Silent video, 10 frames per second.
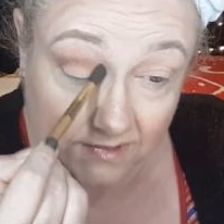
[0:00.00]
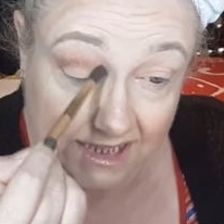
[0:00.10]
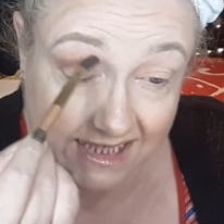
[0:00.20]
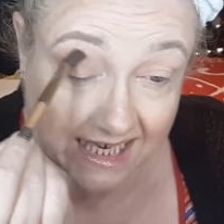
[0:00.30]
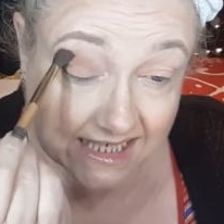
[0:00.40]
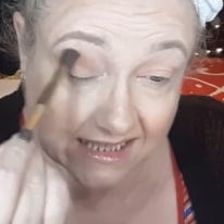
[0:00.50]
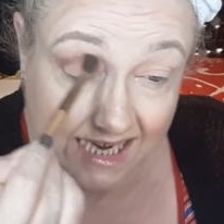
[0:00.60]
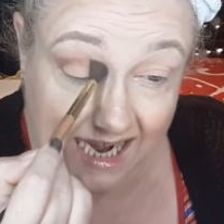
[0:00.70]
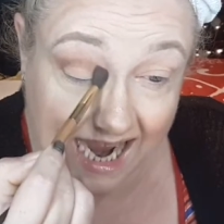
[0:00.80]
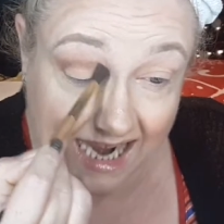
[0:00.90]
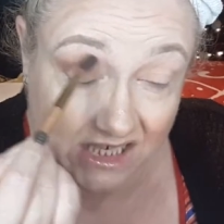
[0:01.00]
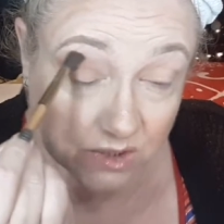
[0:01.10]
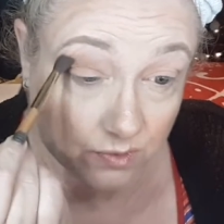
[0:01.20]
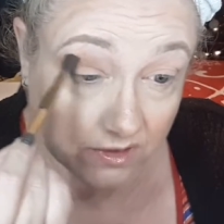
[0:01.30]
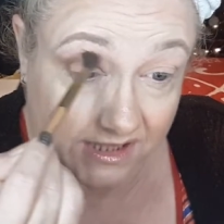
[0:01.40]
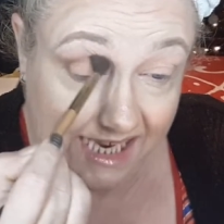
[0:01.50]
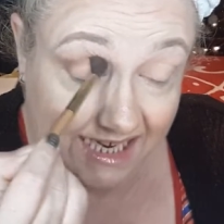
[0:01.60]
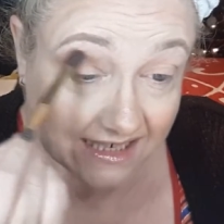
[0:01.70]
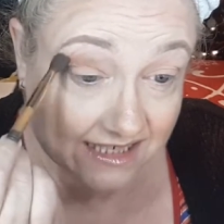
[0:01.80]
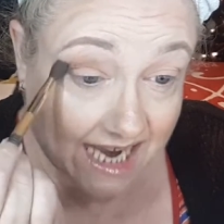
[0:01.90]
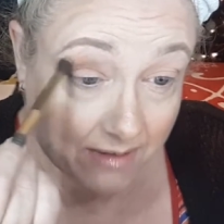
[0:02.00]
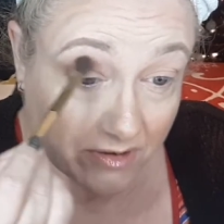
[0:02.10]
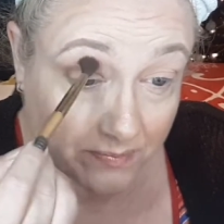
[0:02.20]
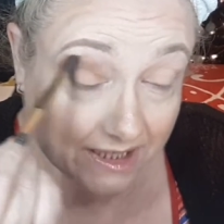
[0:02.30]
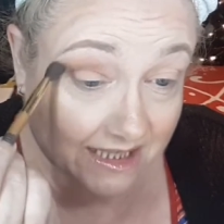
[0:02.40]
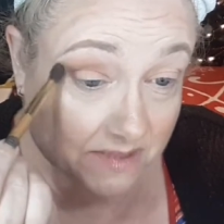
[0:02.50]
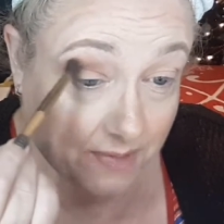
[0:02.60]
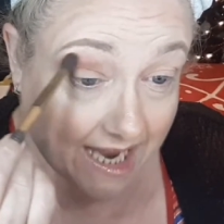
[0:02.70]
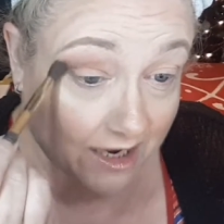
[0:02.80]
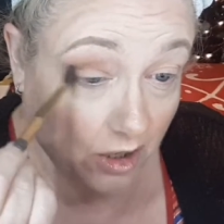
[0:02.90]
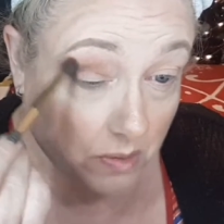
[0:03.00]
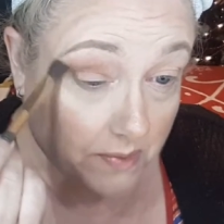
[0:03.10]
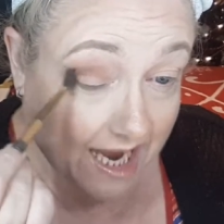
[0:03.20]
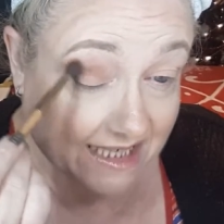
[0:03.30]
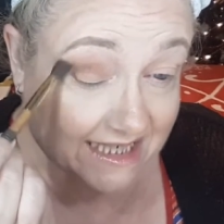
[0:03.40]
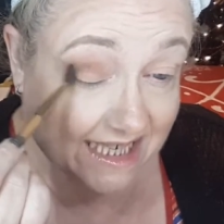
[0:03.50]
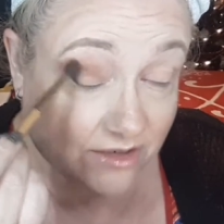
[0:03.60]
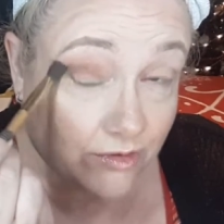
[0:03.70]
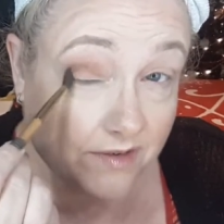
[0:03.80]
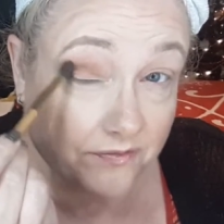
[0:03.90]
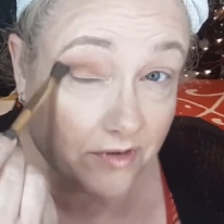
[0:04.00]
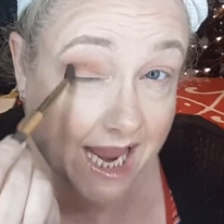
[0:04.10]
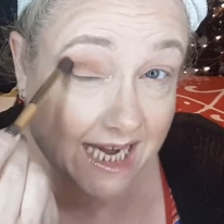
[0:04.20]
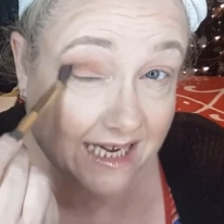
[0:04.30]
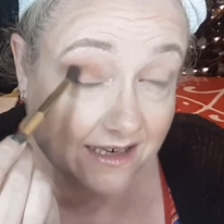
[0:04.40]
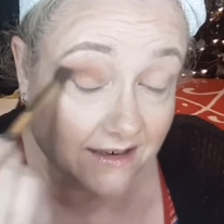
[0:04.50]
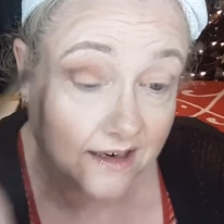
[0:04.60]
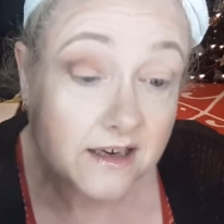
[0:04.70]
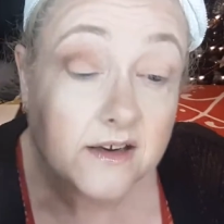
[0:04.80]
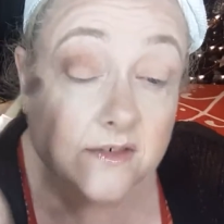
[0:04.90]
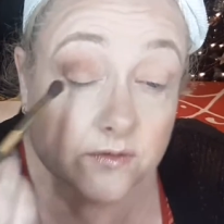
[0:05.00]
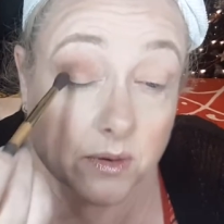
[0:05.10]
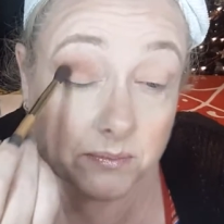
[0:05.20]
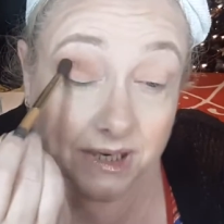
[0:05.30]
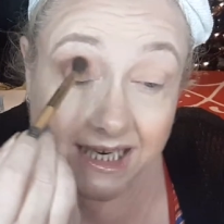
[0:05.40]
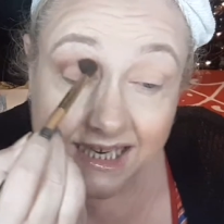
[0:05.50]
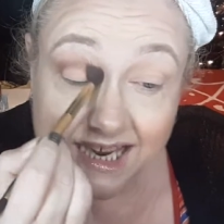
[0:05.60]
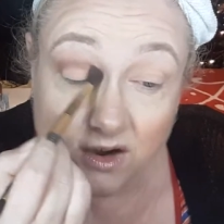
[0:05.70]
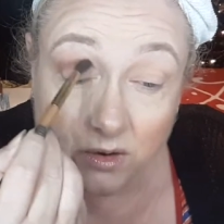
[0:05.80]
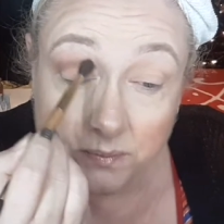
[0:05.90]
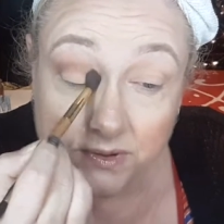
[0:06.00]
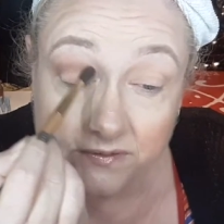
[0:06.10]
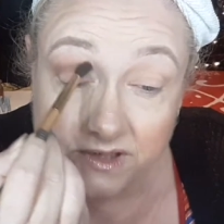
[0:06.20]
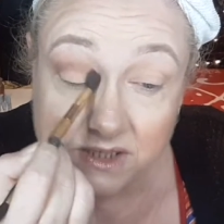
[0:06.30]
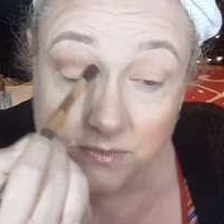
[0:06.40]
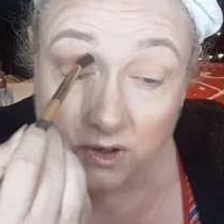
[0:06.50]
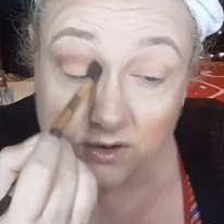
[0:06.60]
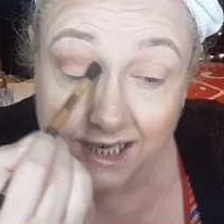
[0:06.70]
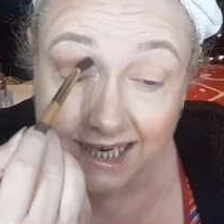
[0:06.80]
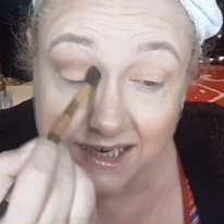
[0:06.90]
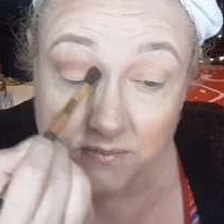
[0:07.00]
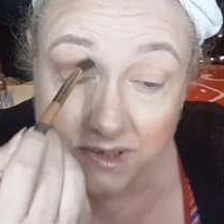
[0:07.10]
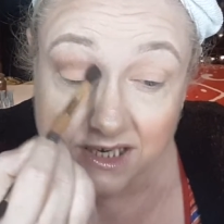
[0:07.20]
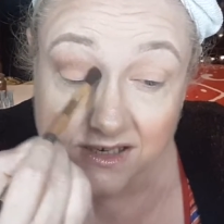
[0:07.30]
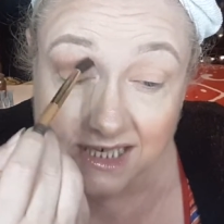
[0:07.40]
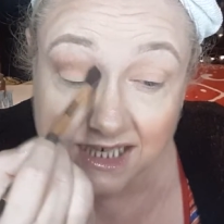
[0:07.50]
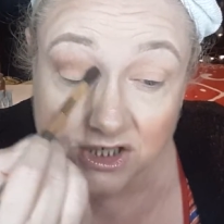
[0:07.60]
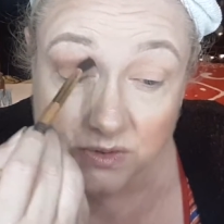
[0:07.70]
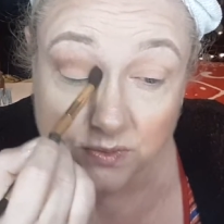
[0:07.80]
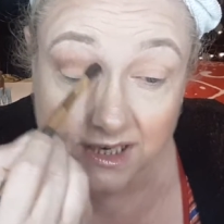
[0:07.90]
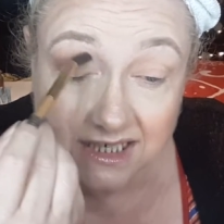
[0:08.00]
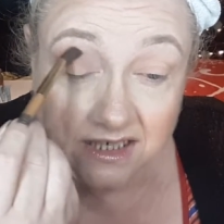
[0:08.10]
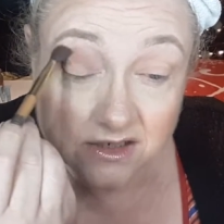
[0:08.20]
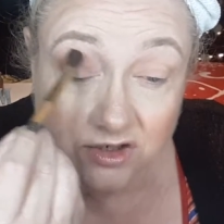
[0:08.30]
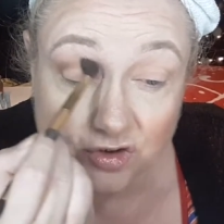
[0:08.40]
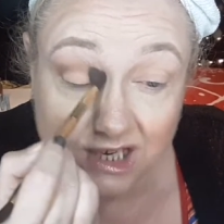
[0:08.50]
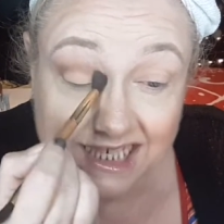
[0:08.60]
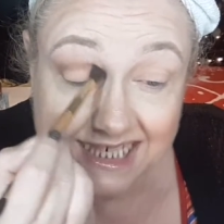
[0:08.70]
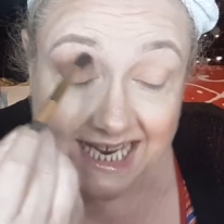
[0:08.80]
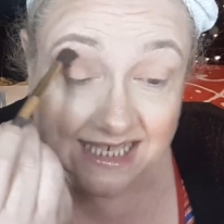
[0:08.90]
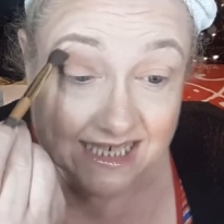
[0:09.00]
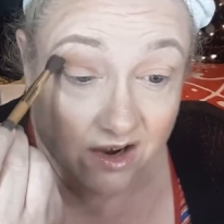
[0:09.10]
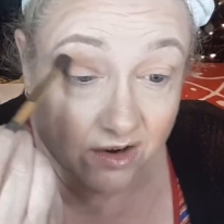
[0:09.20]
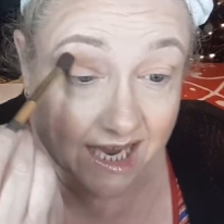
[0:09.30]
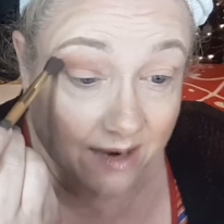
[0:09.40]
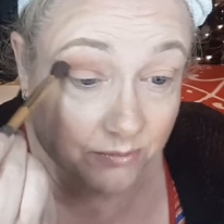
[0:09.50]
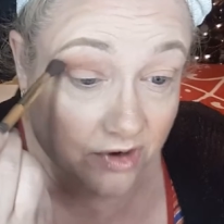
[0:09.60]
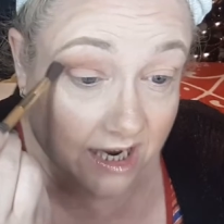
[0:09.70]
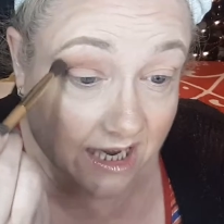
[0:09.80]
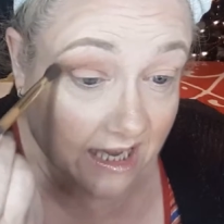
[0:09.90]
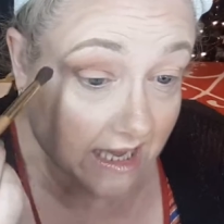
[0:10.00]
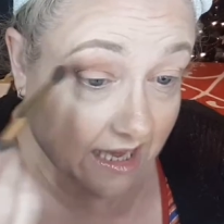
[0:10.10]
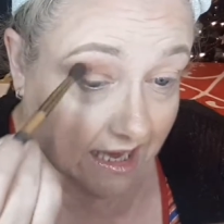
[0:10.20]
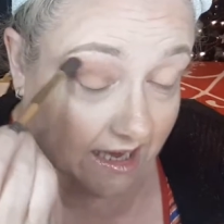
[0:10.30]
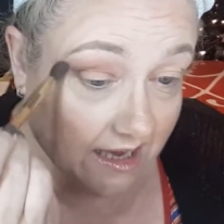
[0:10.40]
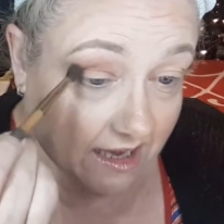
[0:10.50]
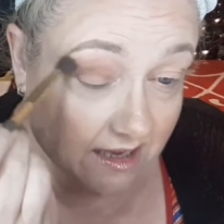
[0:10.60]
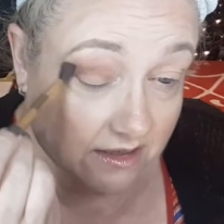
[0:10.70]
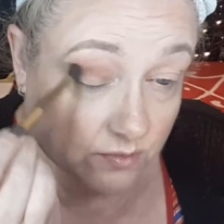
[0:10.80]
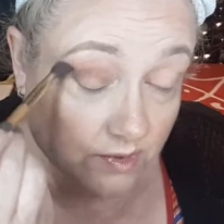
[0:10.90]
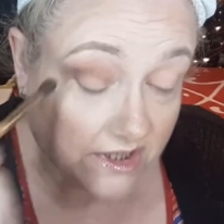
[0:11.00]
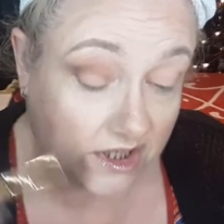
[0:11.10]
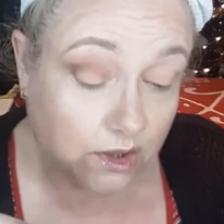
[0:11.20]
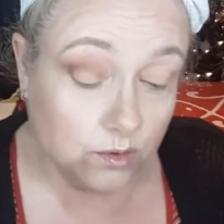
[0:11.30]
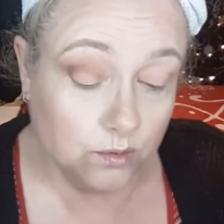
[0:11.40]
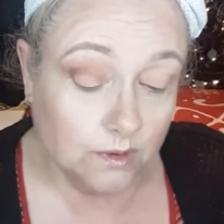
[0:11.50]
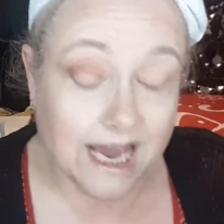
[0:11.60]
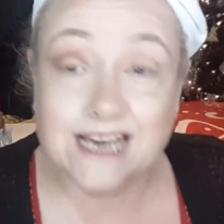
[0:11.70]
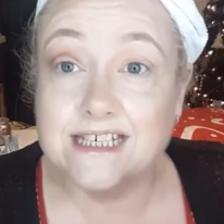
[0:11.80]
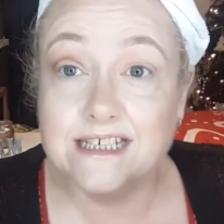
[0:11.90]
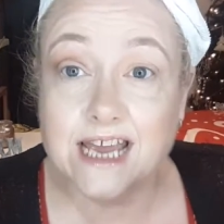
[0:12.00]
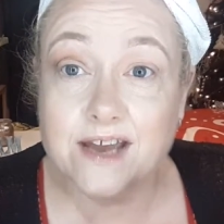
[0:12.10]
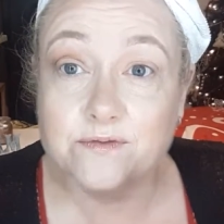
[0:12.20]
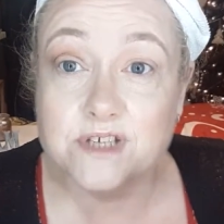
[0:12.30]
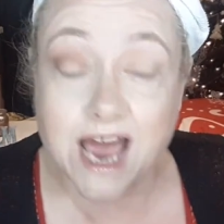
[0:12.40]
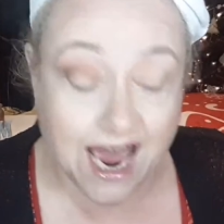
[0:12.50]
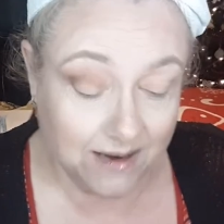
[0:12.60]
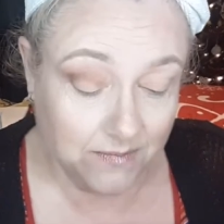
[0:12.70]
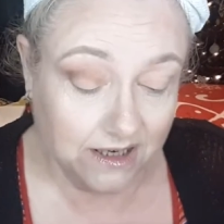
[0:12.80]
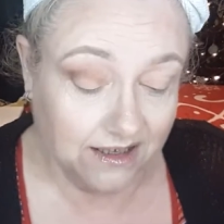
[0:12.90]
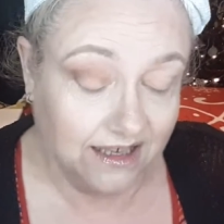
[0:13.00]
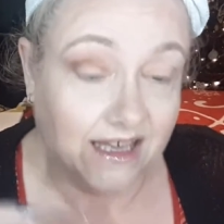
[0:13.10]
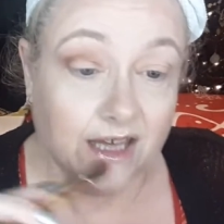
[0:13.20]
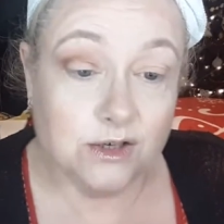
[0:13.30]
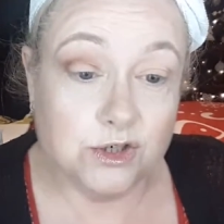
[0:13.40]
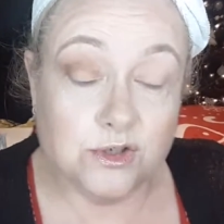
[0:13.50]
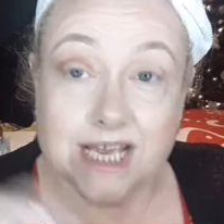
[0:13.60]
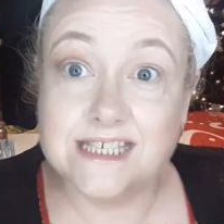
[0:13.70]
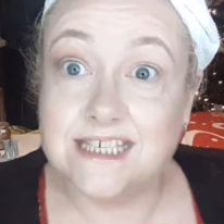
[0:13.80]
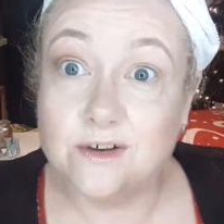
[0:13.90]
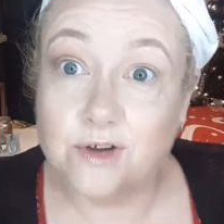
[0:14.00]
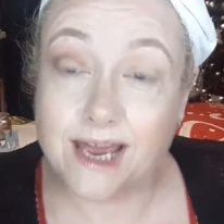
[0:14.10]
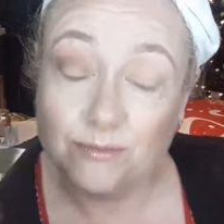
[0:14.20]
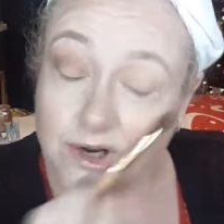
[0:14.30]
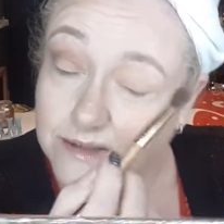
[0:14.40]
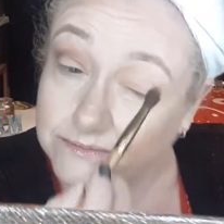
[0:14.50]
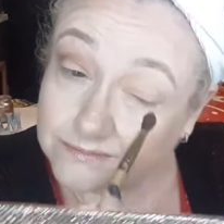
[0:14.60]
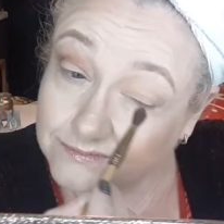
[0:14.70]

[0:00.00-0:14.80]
This is the actual second time I picked this palette up. I did refrain from picking it up this morning because I just wanted to test it on camera. And with school, I didn't have time to test it on camera.